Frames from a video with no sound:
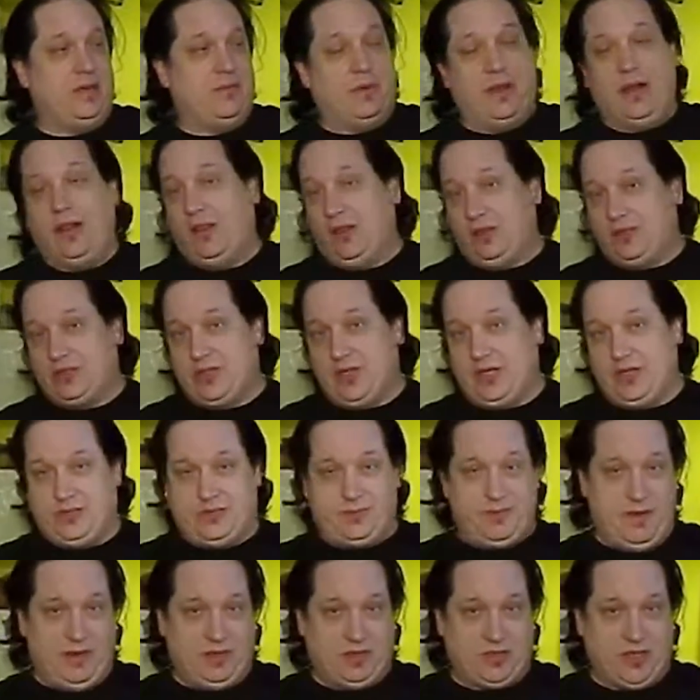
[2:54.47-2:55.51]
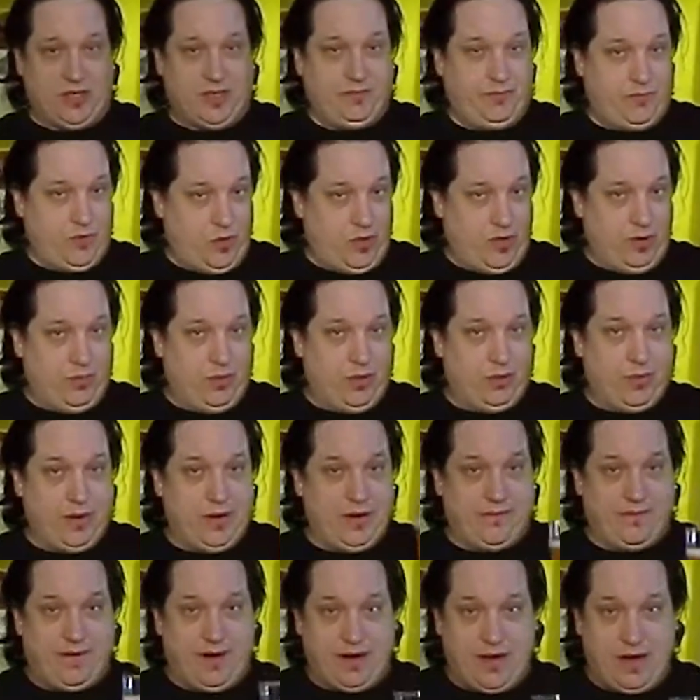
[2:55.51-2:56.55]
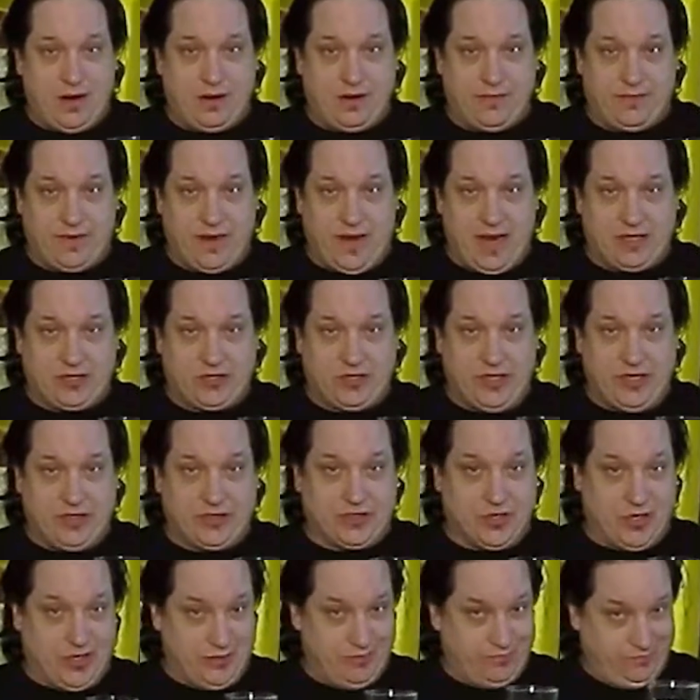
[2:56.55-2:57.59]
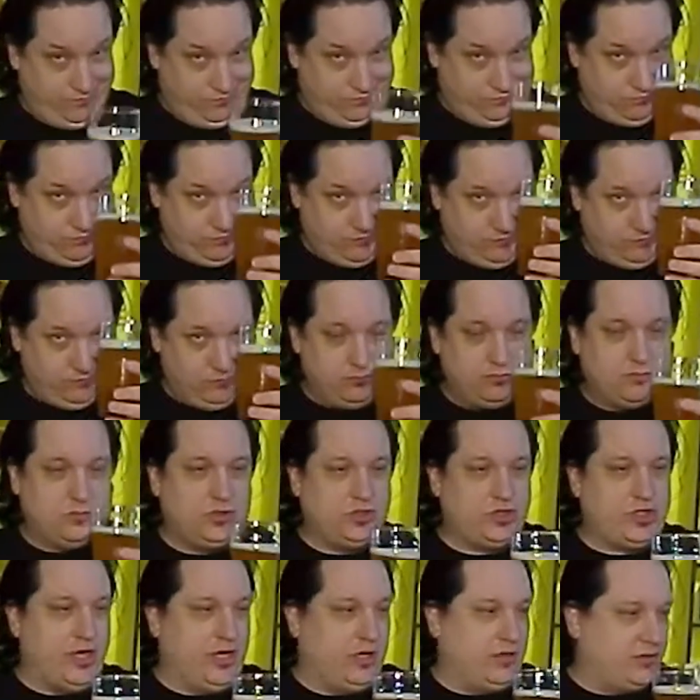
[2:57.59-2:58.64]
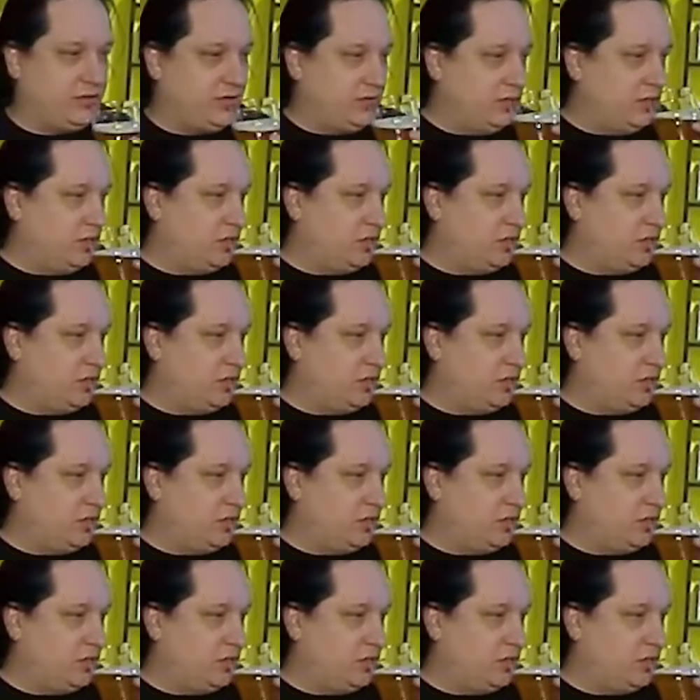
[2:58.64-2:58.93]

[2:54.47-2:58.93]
But it looks good, smells good. Only one way to find out if it actually is good. Cheers.